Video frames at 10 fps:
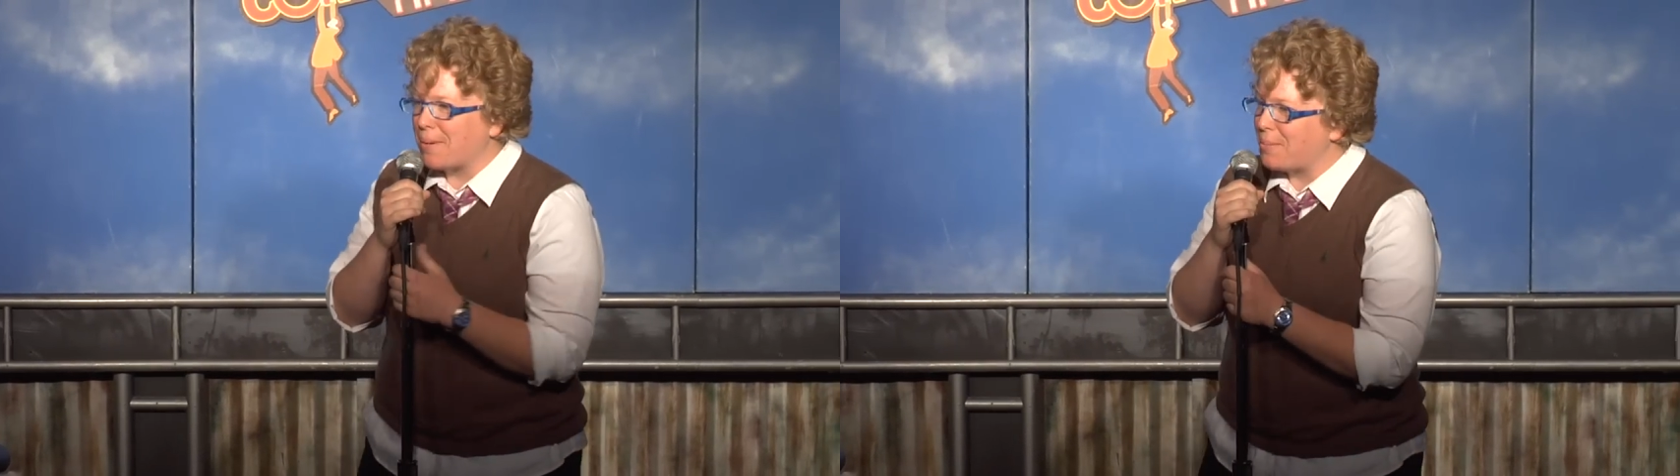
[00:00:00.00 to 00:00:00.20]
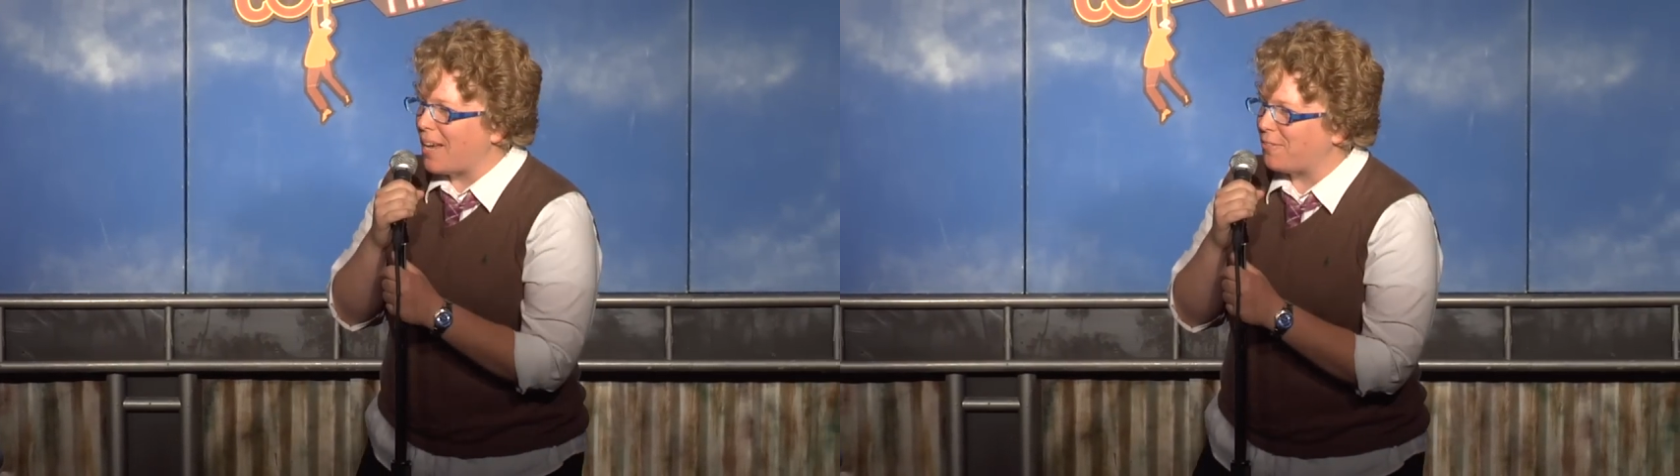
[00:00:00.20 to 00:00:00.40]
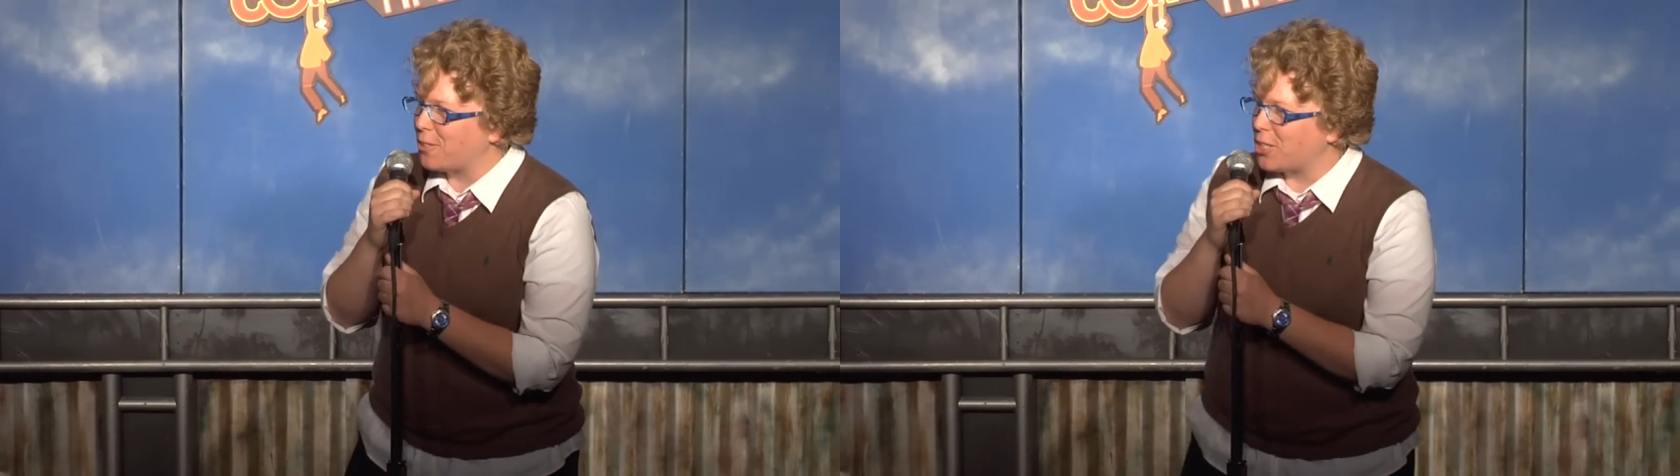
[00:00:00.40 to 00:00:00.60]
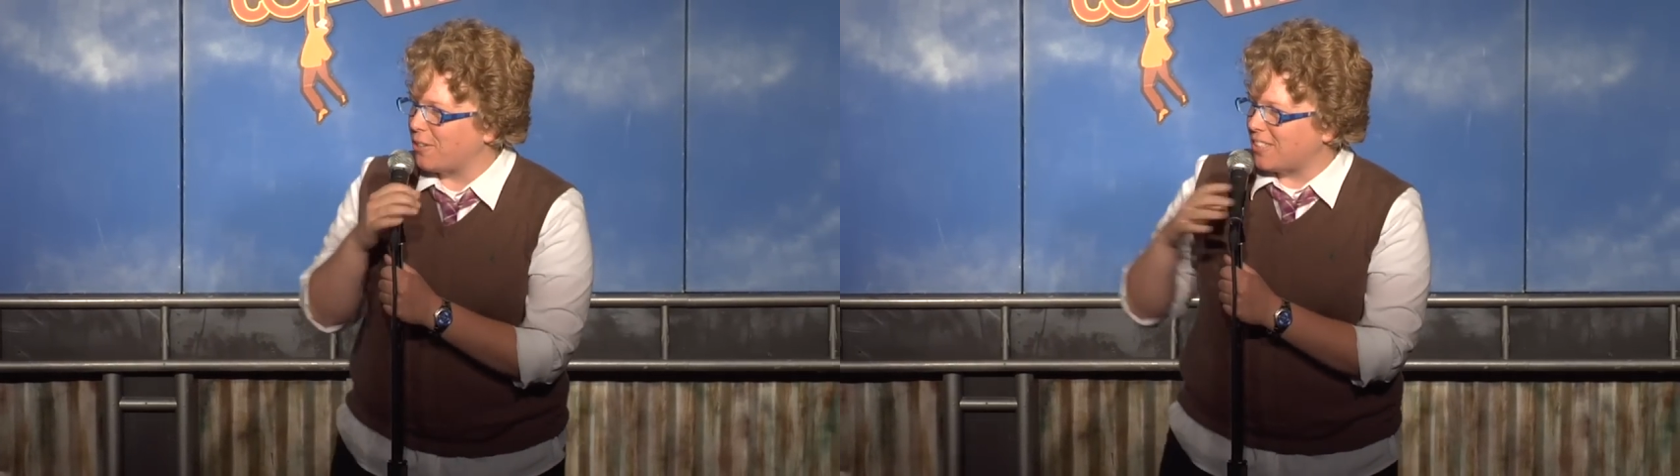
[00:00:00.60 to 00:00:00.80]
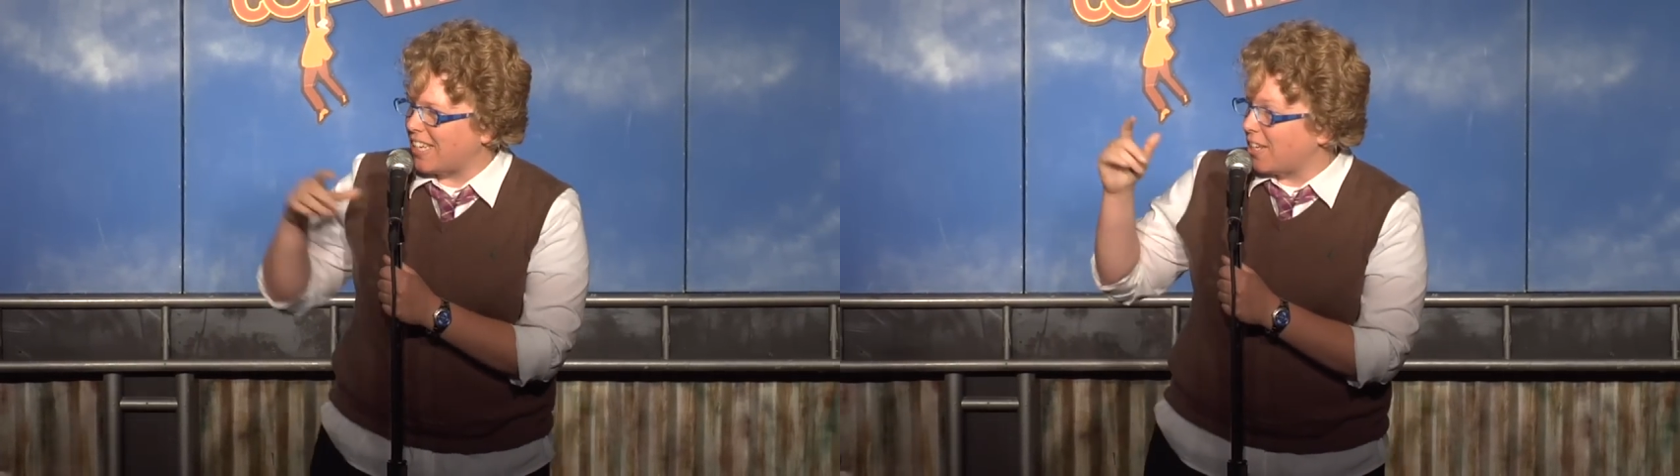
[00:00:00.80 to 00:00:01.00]
up to me after a
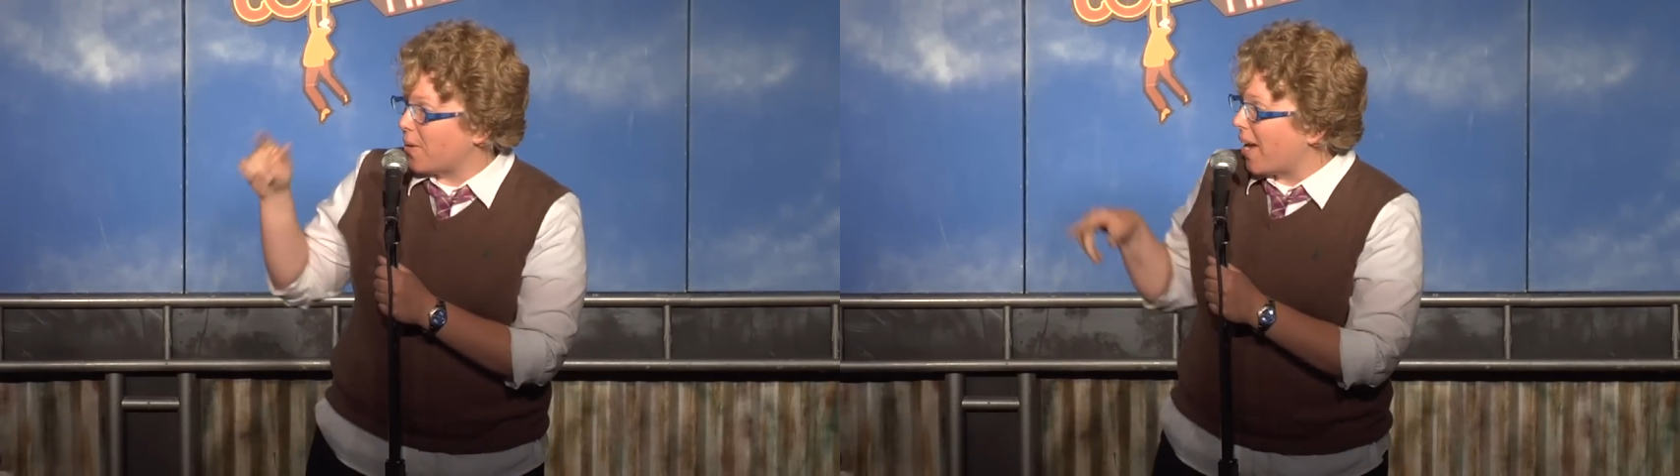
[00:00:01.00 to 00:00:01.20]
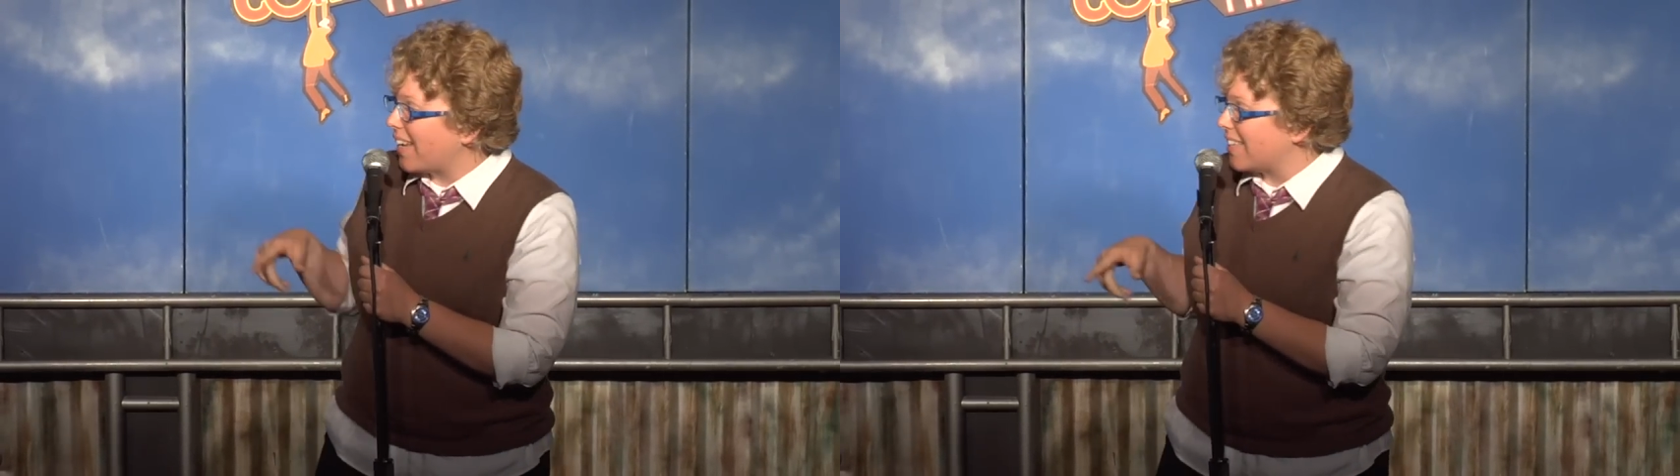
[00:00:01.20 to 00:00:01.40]
show and say, you know, I